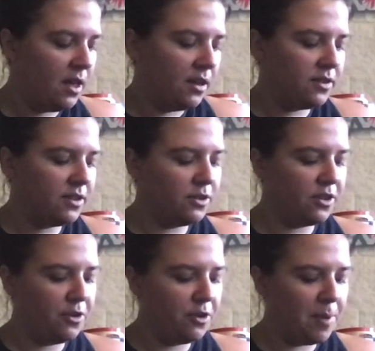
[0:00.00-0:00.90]
So this is a
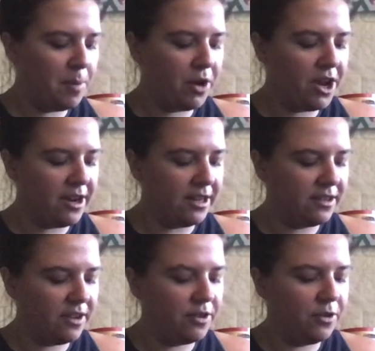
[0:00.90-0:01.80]
new to me brand. I
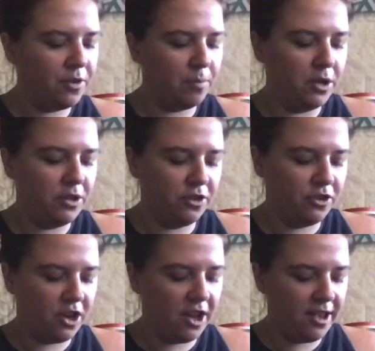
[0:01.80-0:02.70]
still have to do some
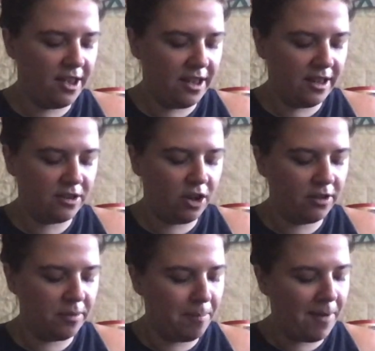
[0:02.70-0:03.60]
research on it. It's called
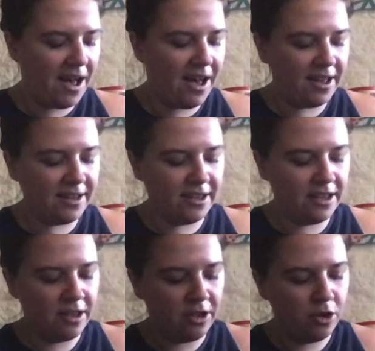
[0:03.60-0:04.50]
Mod
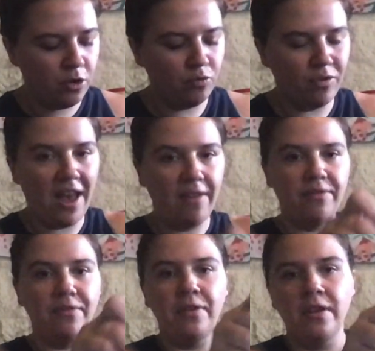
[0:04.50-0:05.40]
Ref,
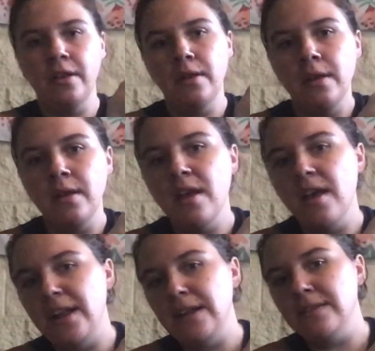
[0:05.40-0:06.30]

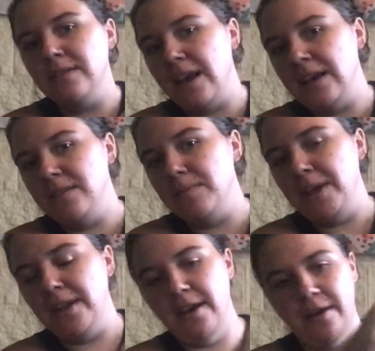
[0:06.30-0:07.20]
and it's a size
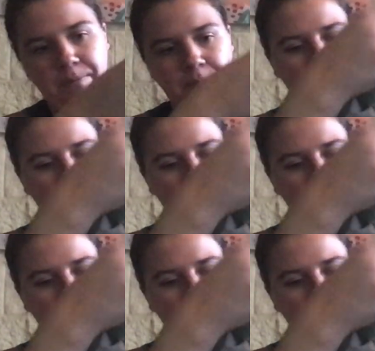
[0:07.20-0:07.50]
medium.